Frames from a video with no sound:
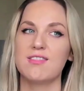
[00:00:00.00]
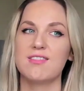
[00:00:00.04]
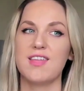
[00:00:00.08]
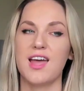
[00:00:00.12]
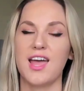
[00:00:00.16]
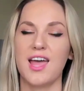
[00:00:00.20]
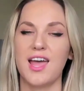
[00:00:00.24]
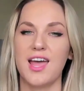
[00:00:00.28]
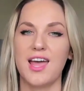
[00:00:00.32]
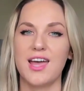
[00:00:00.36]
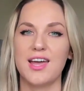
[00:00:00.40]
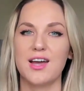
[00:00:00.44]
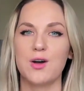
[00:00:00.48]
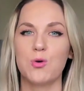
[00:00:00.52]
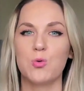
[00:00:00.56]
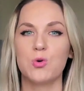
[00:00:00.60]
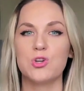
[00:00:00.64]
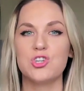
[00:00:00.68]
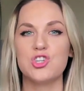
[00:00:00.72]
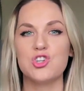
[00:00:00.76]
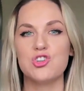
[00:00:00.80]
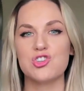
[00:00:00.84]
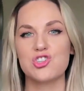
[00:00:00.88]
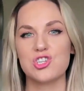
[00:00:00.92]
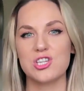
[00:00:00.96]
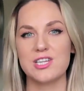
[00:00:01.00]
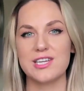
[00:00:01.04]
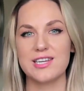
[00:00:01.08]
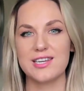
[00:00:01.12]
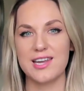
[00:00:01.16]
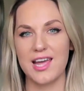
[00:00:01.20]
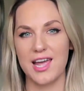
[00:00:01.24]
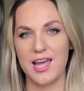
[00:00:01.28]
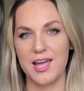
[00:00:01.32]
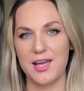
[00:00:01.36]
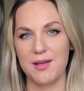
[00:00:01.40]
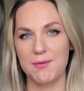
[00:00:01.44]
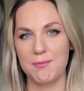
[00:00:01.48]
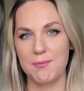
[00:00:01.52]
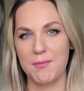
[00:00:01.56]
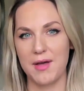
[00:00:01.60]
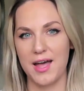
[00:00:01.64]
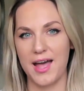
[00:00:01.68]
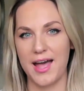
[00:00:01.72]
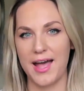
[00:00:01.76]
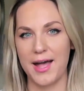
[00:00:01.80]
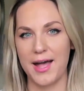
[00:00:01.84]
they would usually name